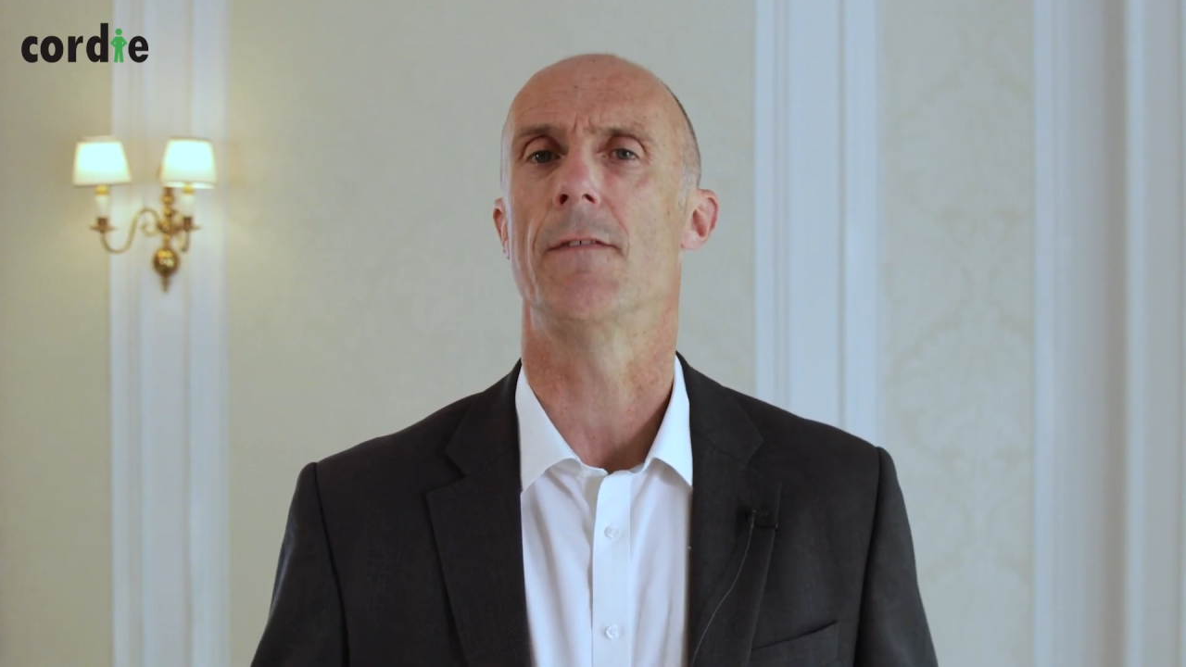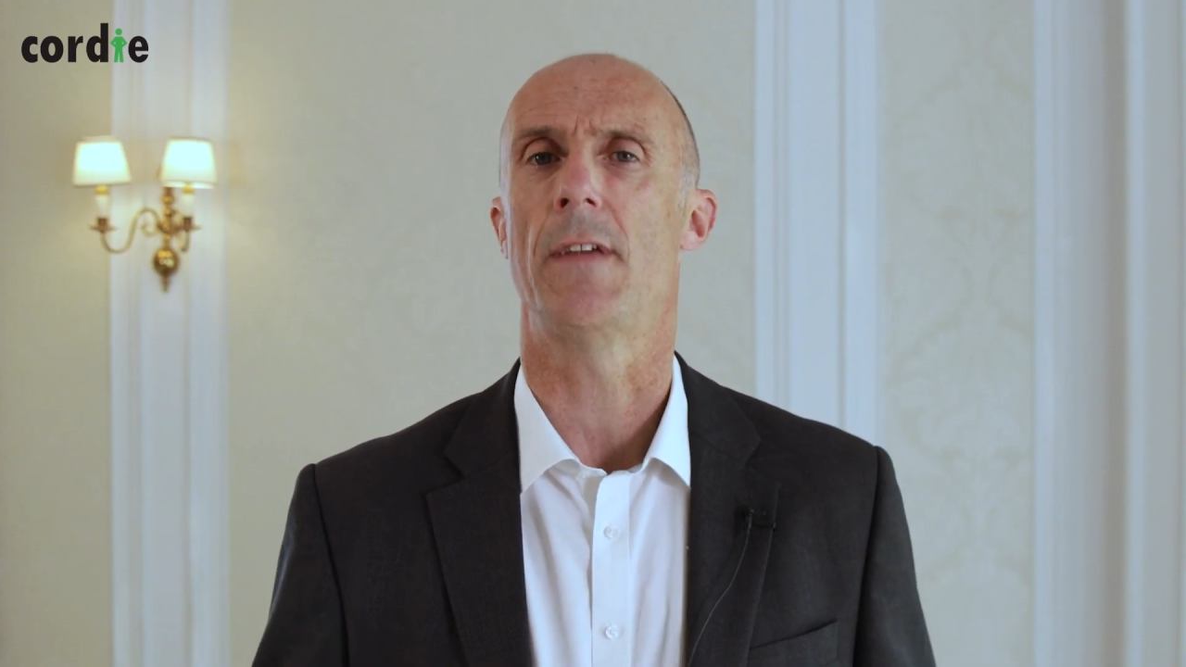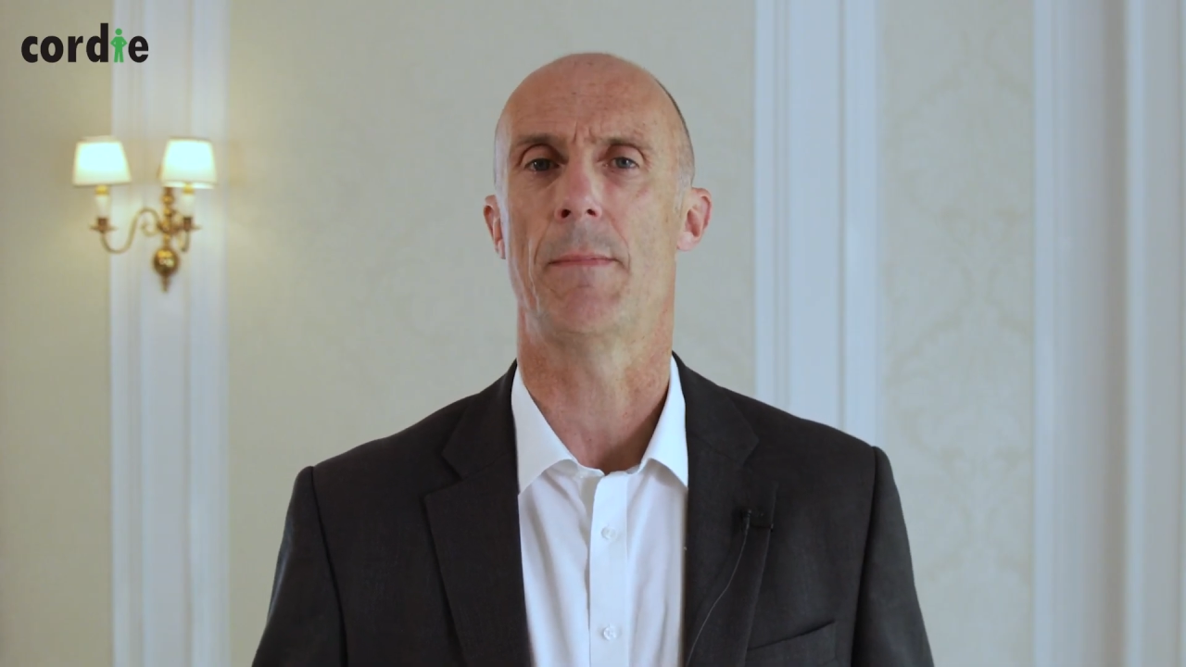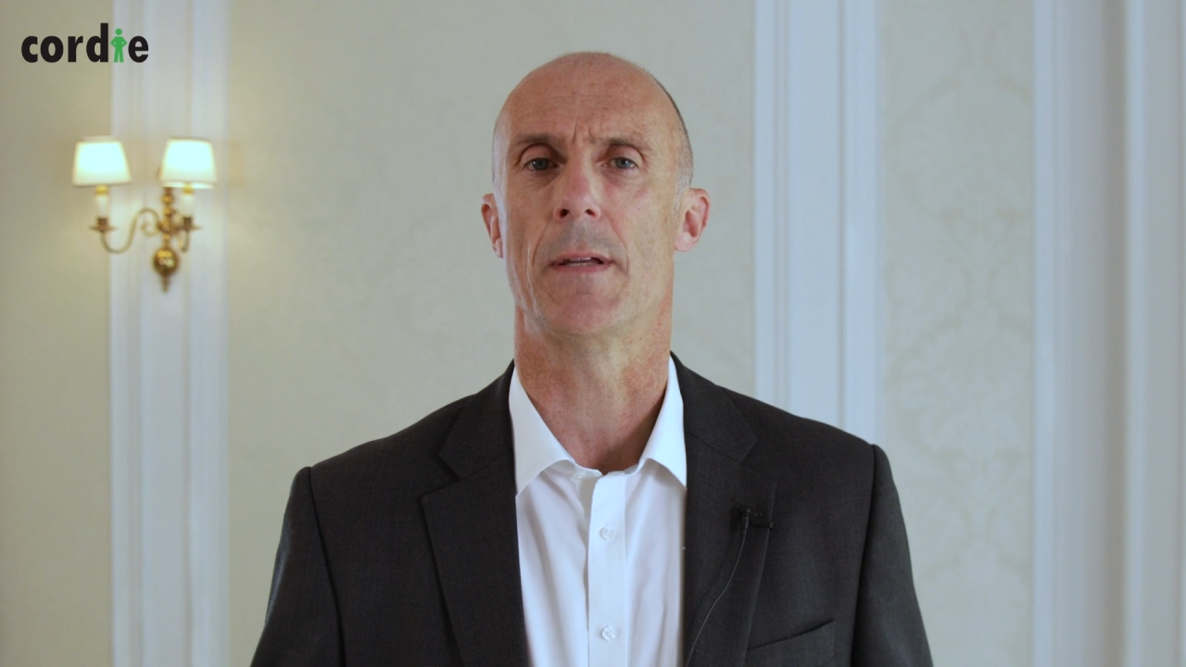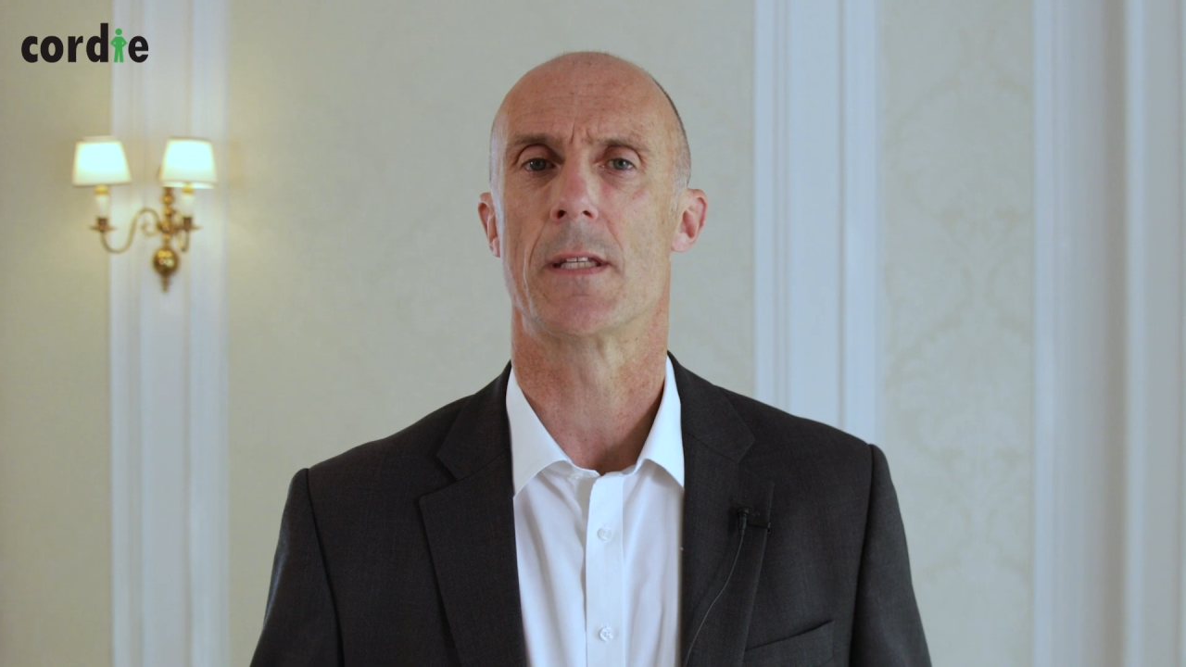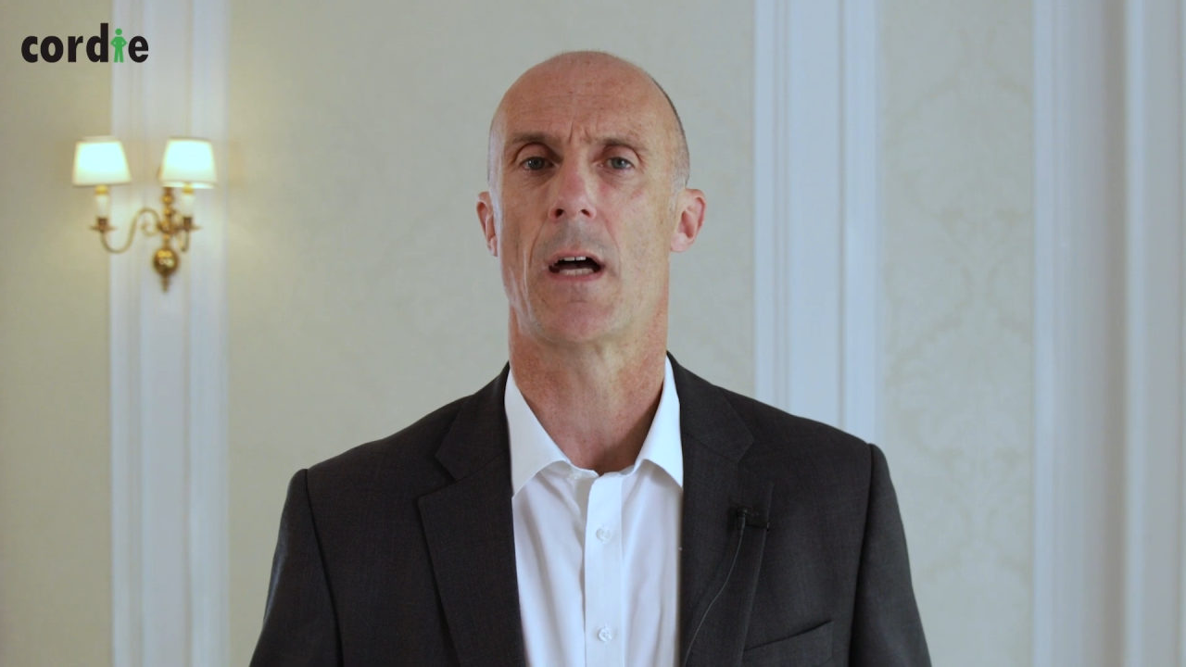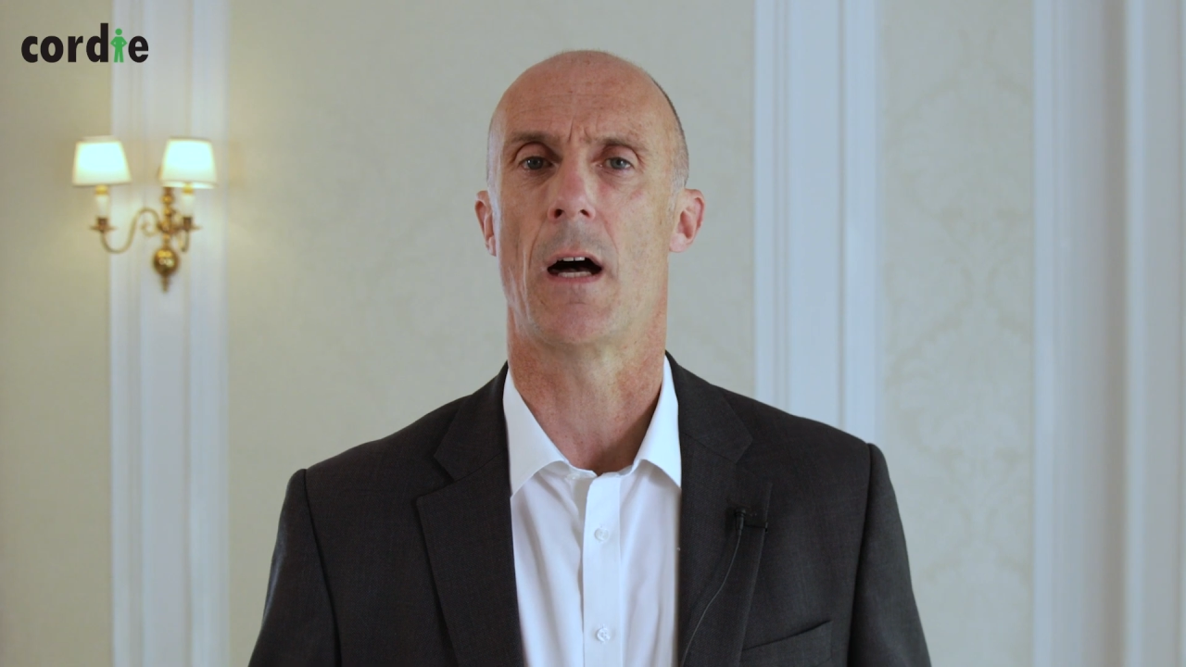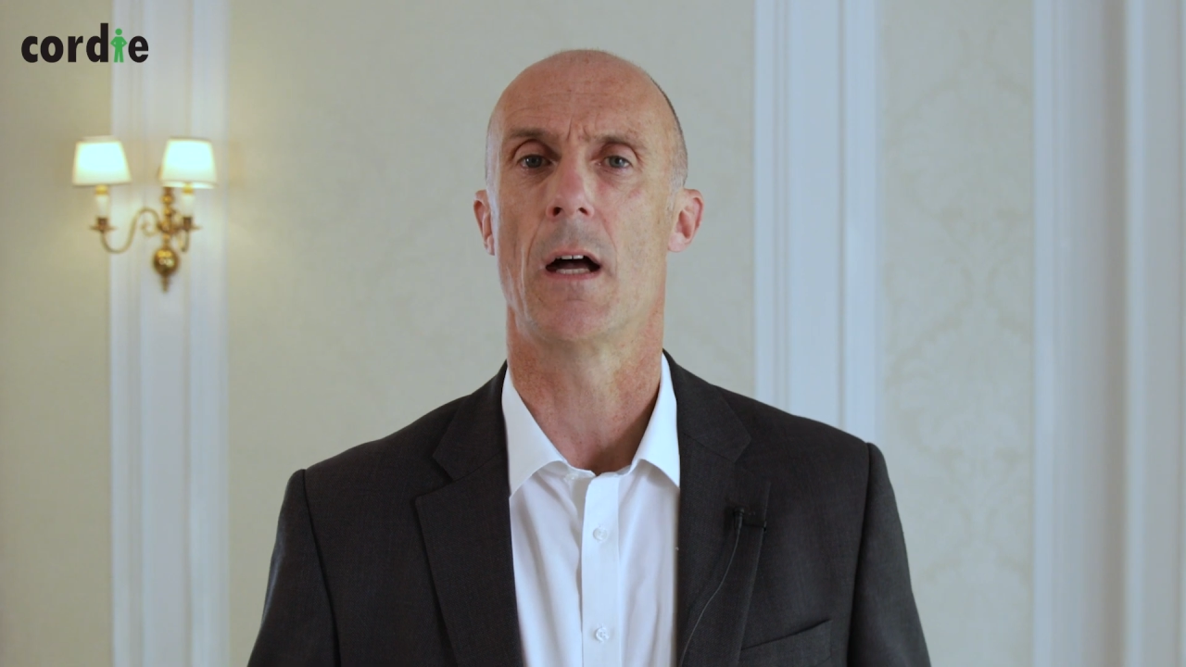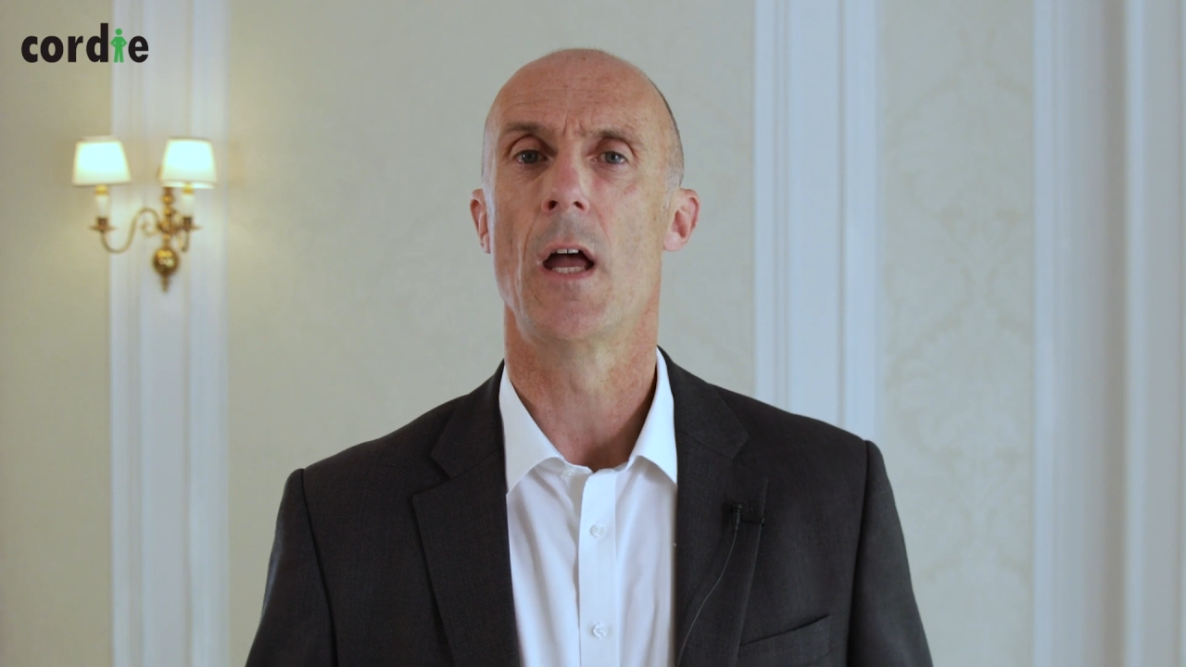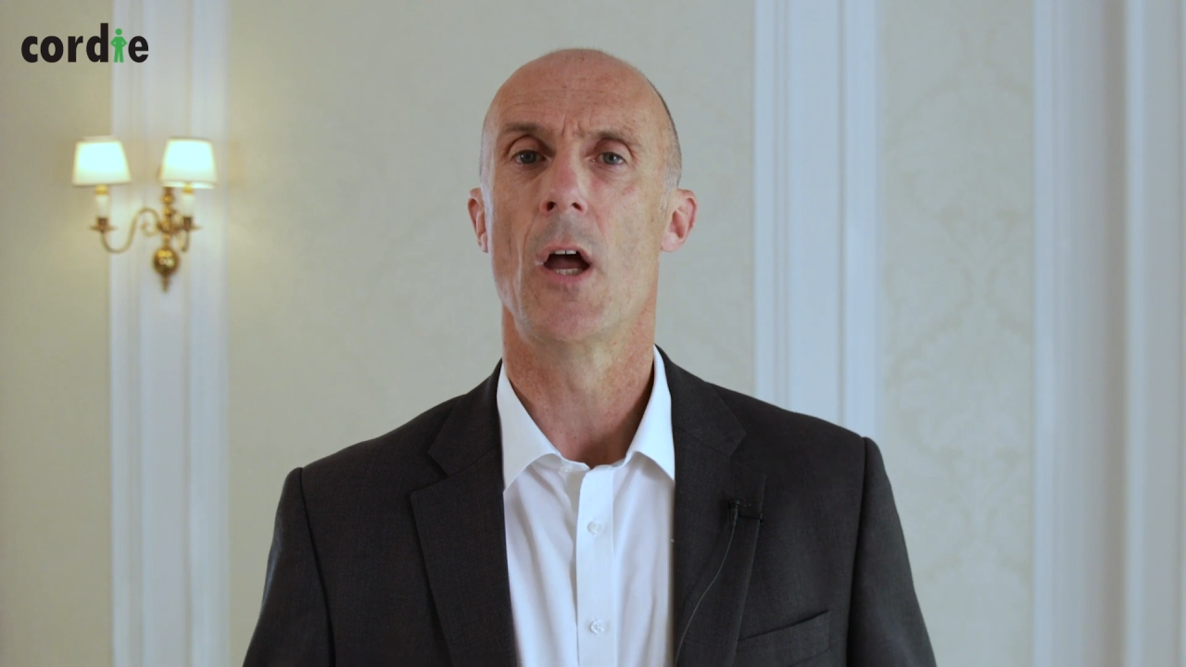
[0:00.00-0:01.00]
EBITDA.